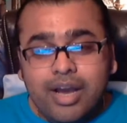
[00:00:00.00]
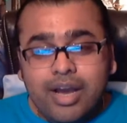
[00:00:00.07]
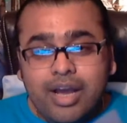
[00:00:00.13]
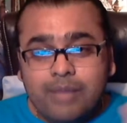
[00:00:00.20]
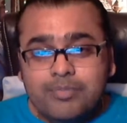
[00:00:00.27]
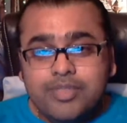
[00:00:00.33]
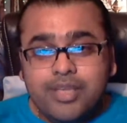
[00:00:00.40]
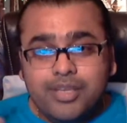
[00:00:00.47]

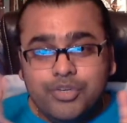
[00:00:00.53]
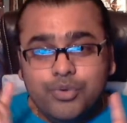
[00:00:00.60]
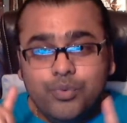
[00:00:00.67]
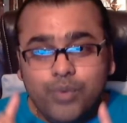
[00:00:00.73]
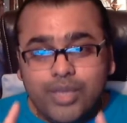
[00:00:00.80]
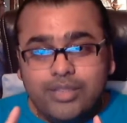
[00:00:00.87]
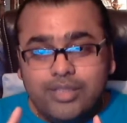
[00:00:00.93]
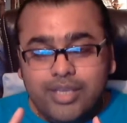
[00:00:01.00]
I'm saying do
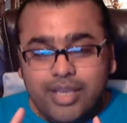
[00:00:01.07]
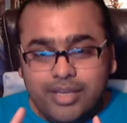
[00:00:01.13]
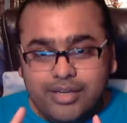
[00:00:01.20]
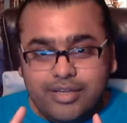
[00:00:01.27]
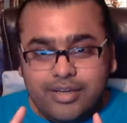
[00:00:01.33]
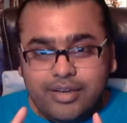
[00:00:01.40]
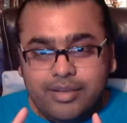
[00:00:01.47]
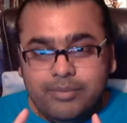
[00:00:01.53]
one thing at a
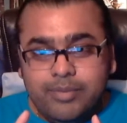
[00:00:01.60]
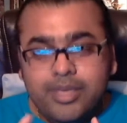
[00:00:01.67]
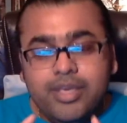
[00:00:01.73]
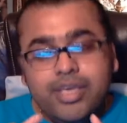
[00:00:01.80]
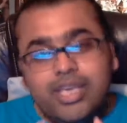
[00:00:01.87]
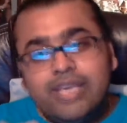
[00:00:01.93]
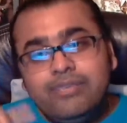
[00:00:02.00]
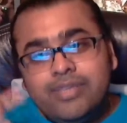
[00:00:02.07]
time.
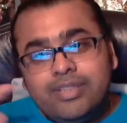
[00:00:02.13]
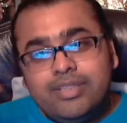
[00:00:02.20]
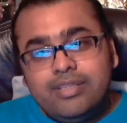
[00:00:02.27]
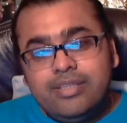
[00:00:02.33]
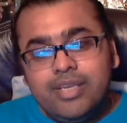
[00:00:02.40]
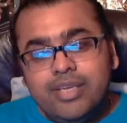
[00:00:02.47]
Even